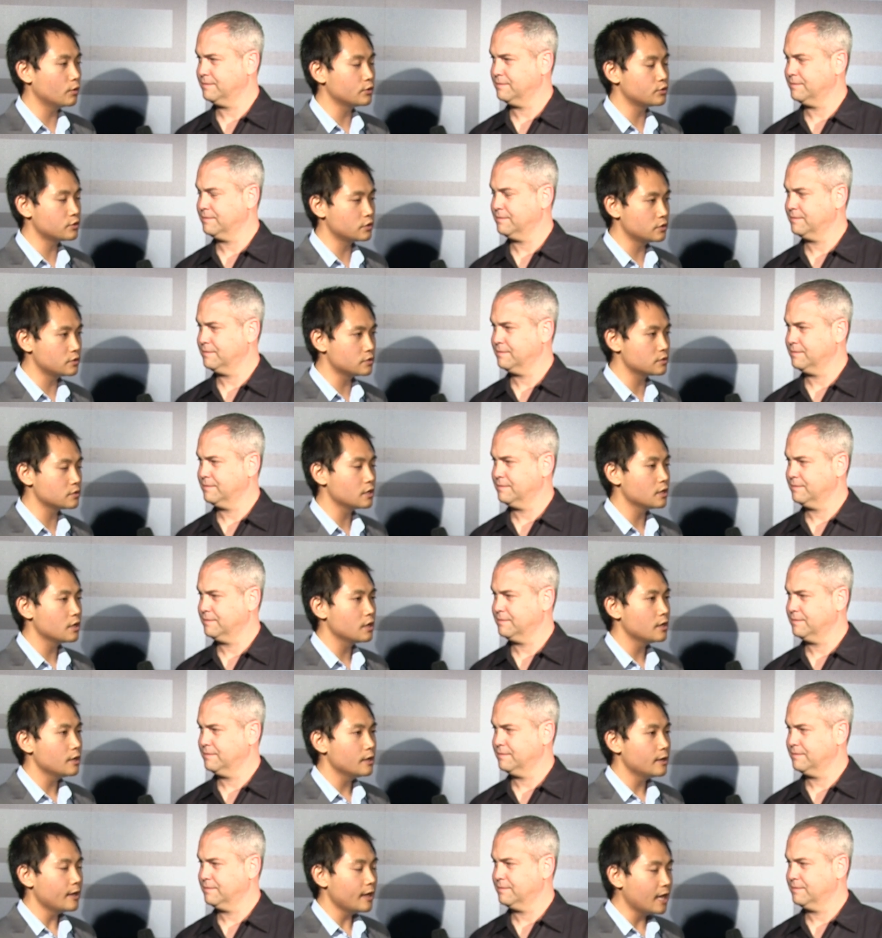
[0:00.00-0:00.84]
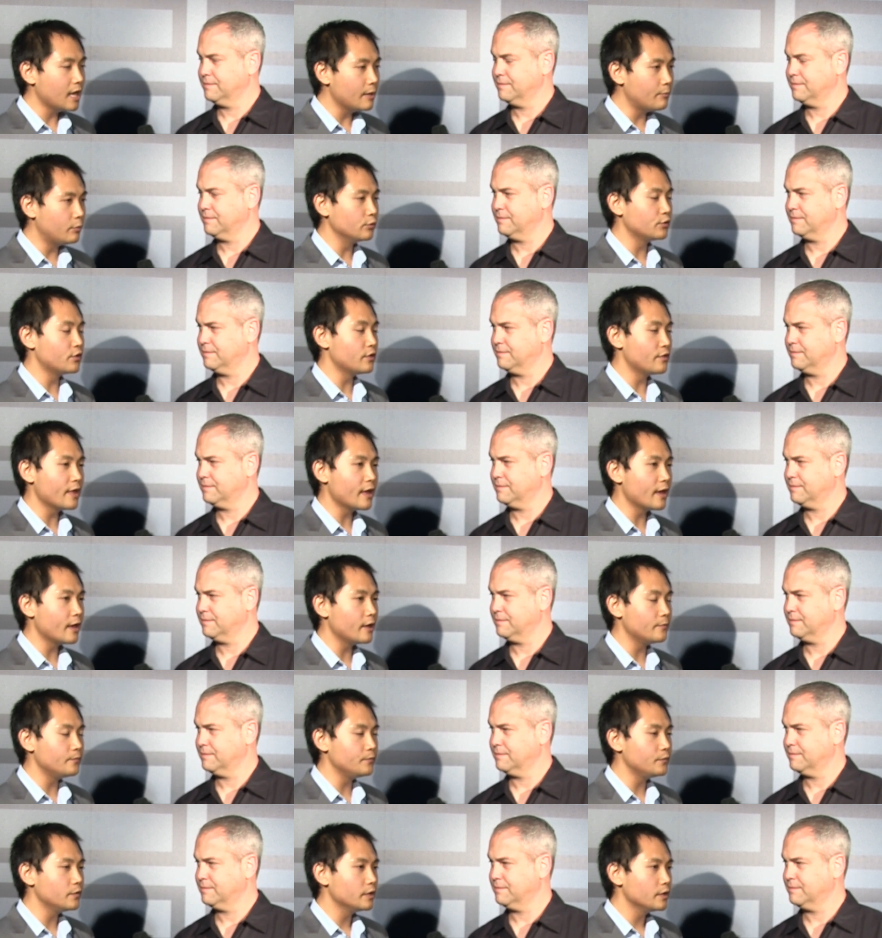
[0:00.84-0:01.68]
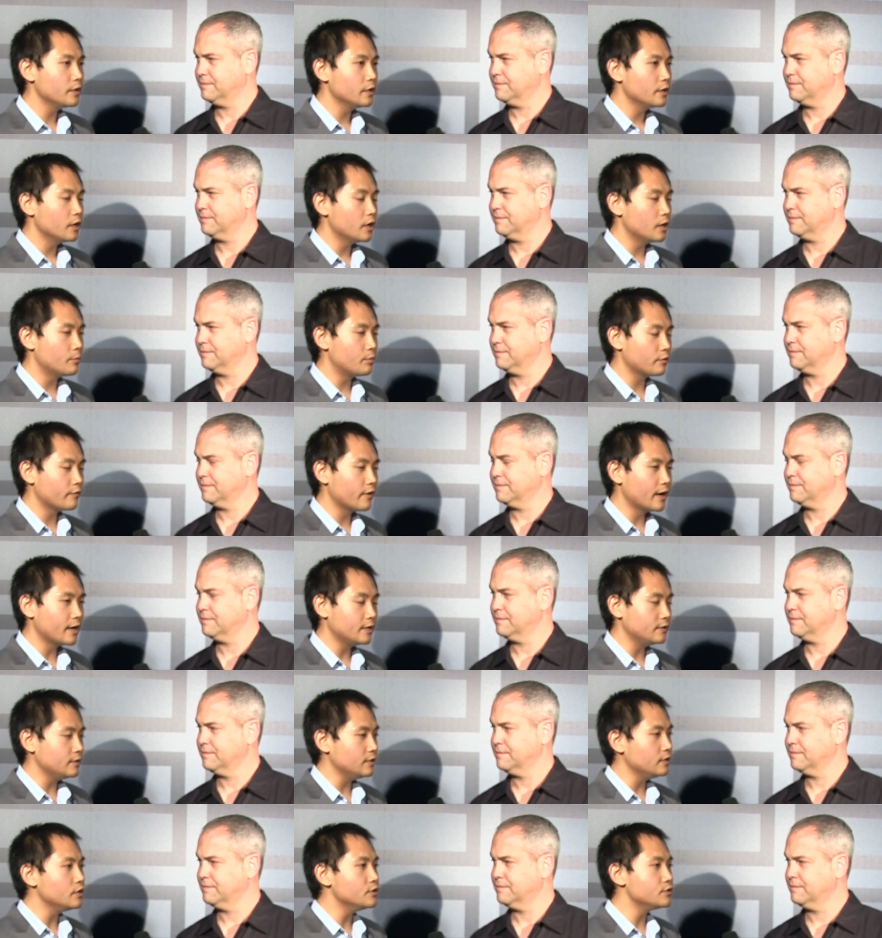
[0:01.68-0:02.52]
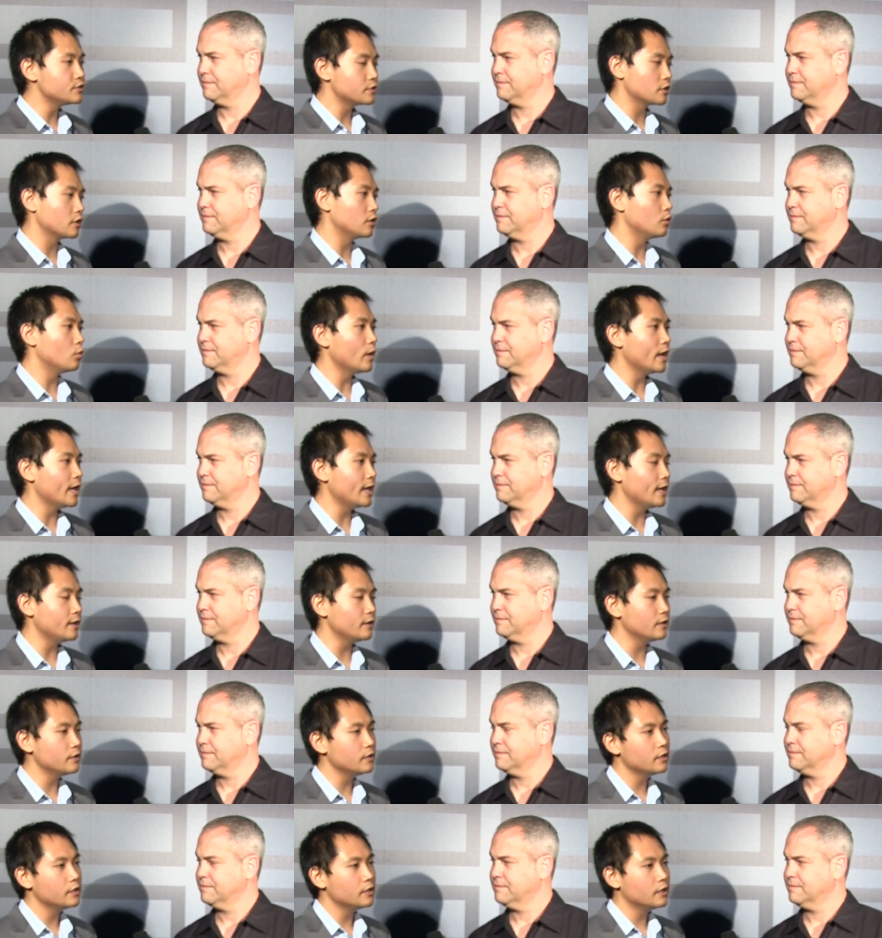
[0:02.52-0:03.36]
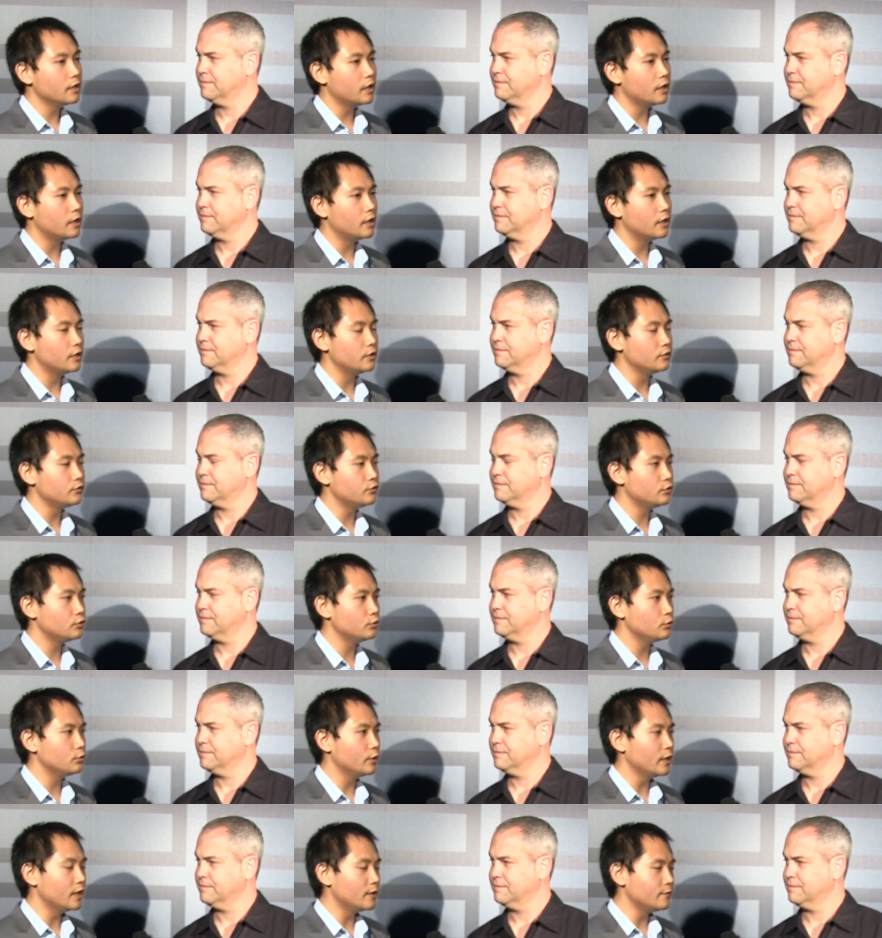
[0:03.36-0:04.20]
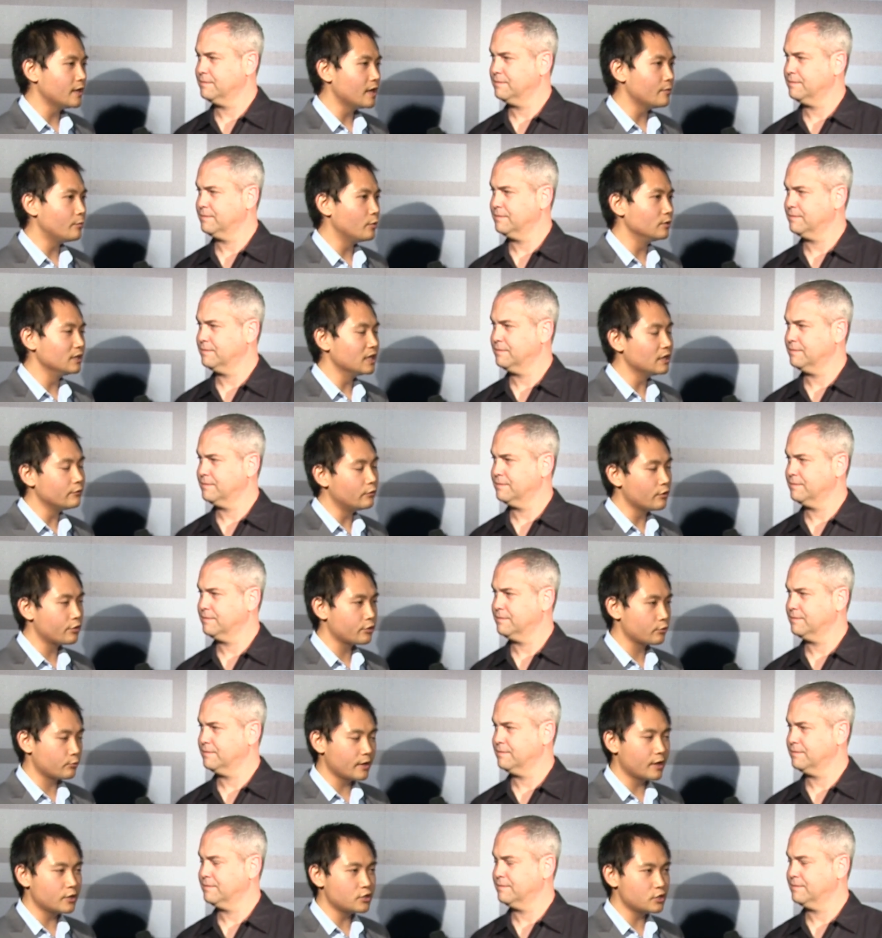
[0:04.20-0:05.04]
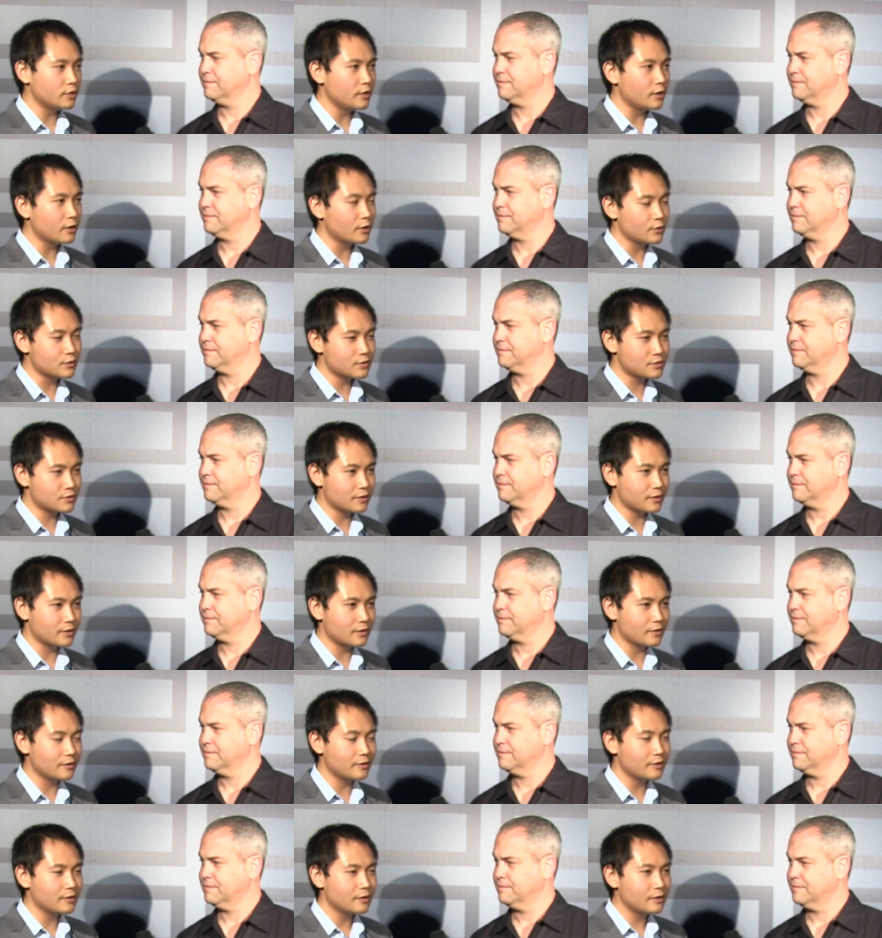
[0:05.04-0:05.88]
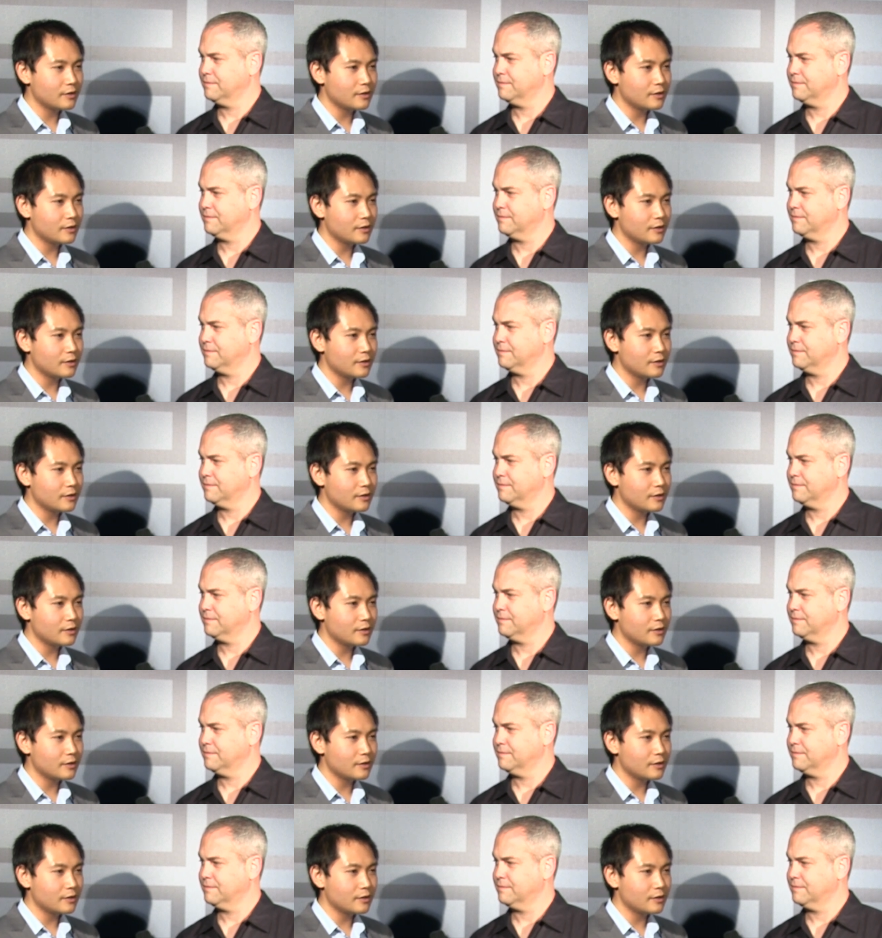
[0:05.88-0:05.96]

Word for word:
Speaker 1: which is able to then provide an easier way to enable level 3 engineers to